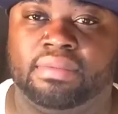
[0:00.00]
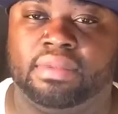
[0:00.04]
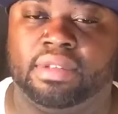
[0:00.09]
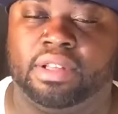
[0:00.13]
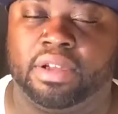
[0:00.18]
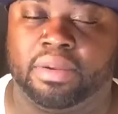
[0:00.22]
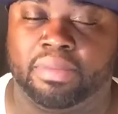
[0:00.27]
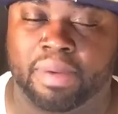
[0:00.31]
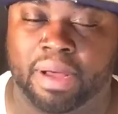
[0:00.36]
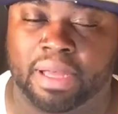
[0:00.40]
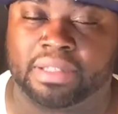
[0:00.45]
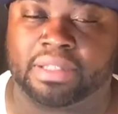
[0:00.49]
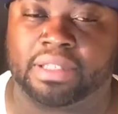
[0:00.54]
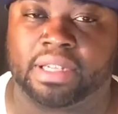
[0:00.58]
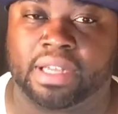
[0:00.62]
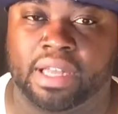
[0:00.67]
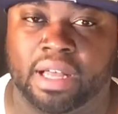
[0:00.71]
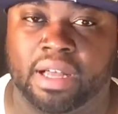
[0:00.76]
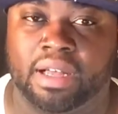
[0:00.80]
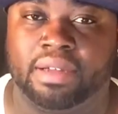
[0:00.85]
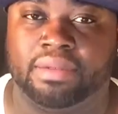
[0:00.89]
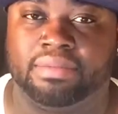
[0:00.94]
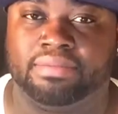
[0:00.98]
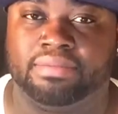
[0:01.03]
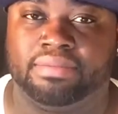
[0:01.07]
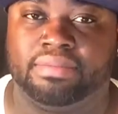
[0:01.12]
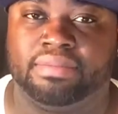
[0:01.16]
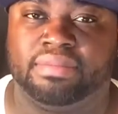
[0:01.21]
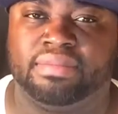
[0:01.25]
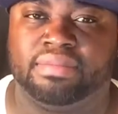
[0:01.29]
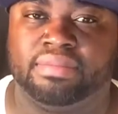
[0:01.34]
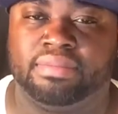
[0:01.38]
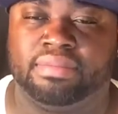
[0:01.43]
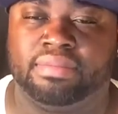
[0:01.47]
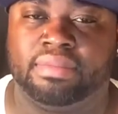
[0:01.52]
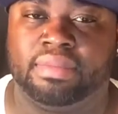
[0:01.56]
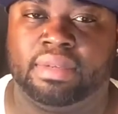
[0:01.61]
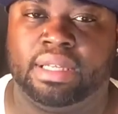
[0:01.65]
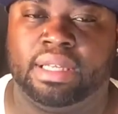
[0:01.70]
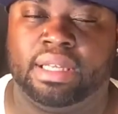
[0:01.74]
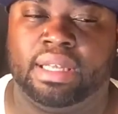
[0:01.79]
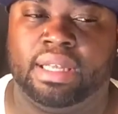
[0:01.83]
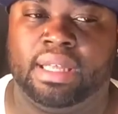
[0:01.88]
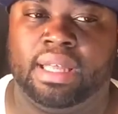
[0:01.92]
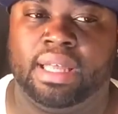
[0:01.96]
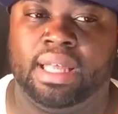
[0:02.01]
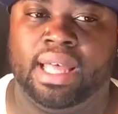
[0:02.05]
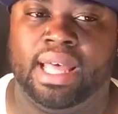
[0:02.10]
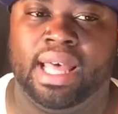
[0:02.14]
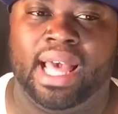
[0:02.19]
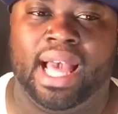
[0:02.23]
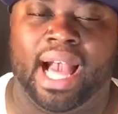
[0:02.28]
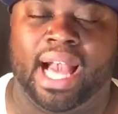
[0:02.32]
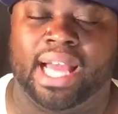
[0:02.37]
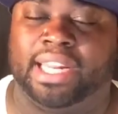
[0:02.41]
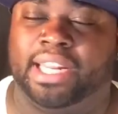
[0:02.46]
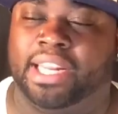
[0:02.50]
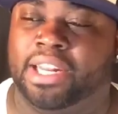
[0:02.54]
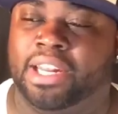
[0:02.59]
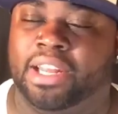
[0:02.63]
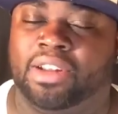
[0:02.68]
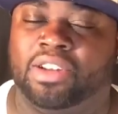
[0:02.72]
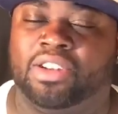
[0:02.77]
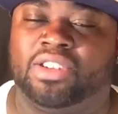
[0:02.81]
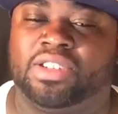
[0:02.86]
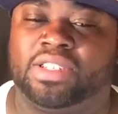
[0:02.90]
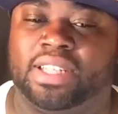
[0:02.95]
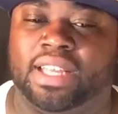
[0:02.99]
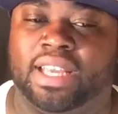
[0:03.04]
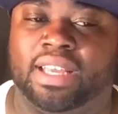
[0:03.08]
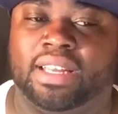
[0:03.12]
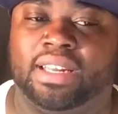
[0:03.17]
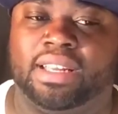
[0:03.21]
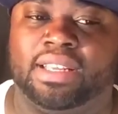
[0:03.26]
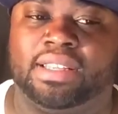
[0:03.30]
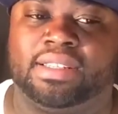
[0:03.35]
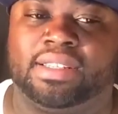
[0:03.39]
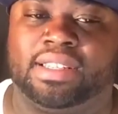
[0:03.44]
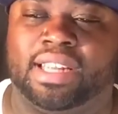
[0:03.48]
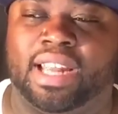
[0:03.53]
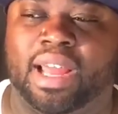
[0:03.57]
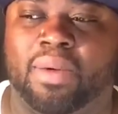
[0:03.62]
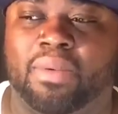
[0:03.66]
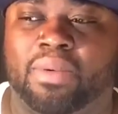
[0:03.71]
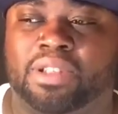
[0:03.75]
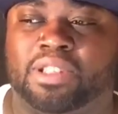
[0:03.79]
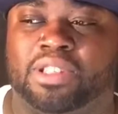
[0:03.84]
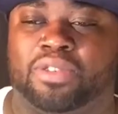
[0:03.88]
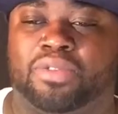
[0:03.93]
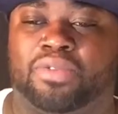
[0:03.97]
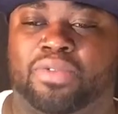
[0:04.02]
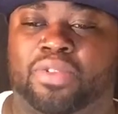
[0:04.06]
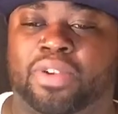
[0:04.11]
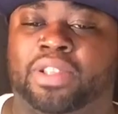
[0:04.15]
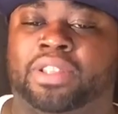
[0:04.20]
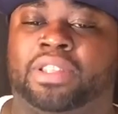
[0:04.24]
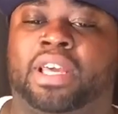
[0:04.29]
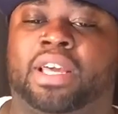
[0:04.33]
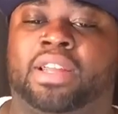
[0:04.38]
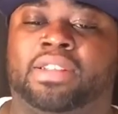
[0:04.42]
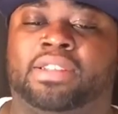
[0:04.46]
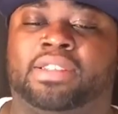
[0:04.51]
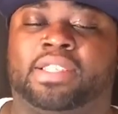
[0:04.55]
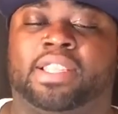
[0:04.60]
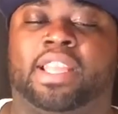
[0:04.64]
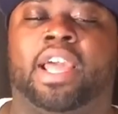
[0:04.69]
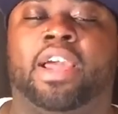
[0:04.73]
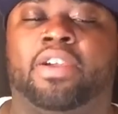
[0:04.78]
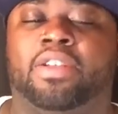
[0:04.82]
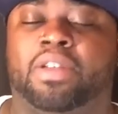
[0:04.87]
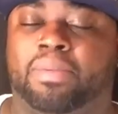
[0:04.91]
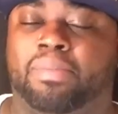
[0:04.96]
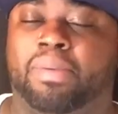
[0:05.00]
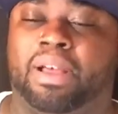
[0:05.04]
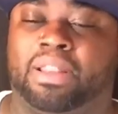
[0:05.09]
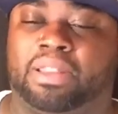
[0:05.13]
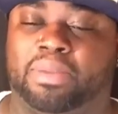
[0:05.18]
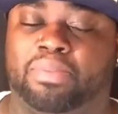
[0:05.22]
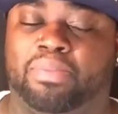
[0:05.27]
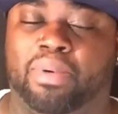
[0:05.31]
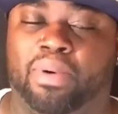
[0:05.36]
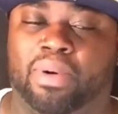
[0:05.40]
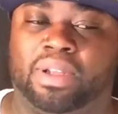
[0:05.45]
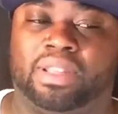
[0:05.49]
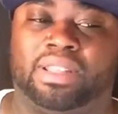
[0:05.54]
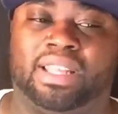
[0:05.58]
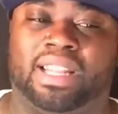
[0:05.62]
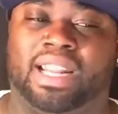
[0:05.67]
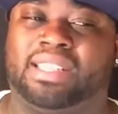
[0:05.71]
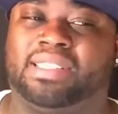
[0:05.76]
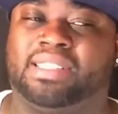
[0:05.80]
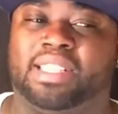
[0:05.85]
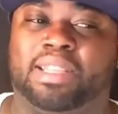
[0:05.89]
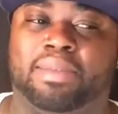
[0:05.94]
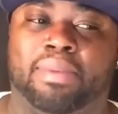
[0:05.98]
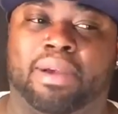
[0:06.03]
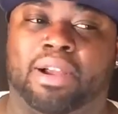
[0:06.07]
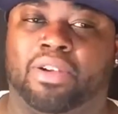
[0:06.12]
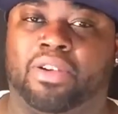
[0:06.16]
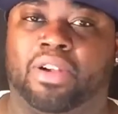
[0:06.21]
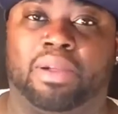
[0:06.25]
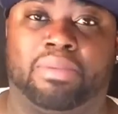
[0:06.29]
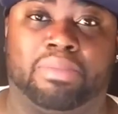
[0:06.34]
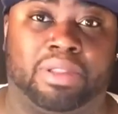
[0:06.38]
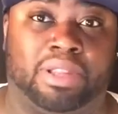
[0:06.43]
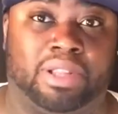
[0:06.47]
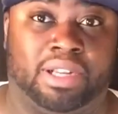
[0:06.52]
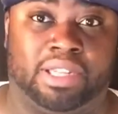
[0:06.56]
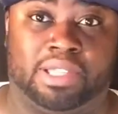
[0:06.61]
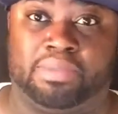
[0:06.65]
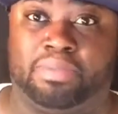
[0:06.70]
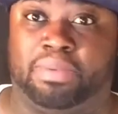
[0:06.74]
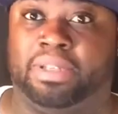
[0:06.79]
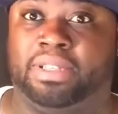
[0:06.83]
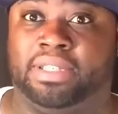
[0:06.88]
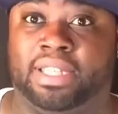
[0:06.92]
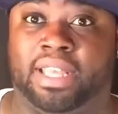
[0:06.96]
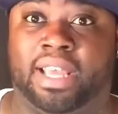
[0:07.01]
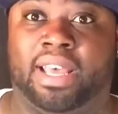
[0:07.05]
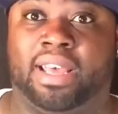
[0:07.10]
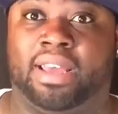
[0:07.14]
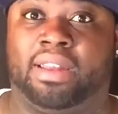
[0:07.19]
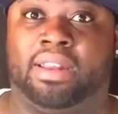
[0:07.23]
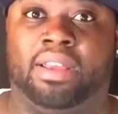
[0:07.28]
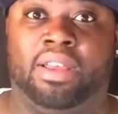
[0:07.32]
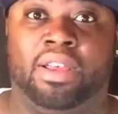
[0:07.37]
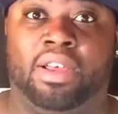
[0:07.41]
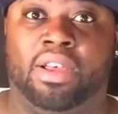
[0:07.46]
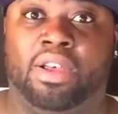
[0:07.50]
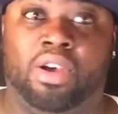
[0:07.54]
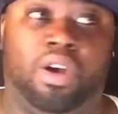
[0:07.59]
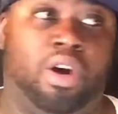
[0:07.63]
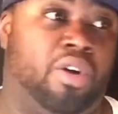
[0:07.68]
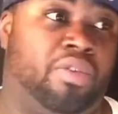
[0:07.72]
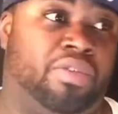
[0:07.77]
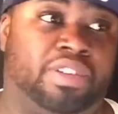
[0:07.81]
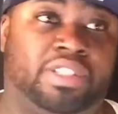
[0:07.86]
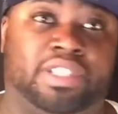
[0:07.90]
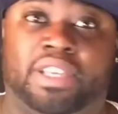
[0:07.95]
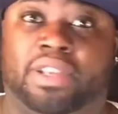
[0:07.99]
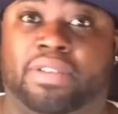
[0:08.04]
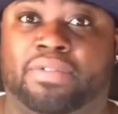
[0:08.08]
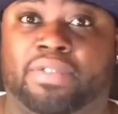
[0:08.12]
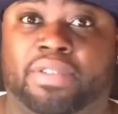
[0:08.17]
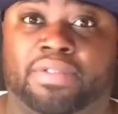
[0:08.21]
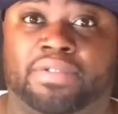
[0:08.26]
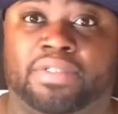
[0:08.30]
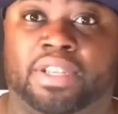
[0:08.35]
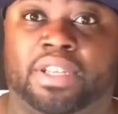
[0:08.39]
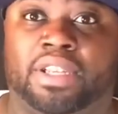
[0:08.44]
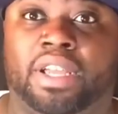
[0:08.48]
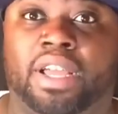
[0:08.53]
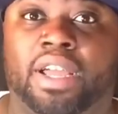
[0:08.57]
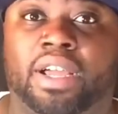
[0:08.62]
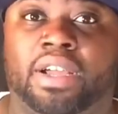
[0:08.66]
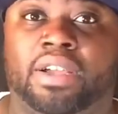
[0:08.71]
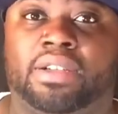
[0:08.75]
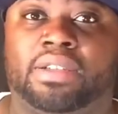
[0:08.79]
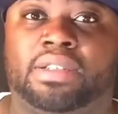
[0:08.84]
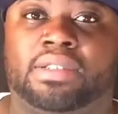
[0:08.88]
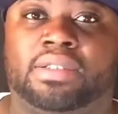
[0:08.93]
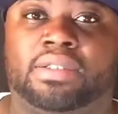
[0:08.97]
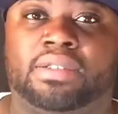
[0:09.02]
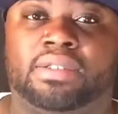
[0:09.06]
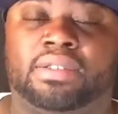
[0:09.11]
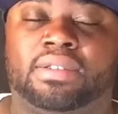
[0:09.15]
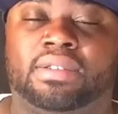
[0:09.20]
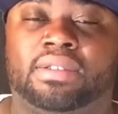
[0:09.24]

They're about to come. I didn't understand this, and I wasn't freaked out or scared about the point that I see my grandmother that's been dead over 10, 15 years.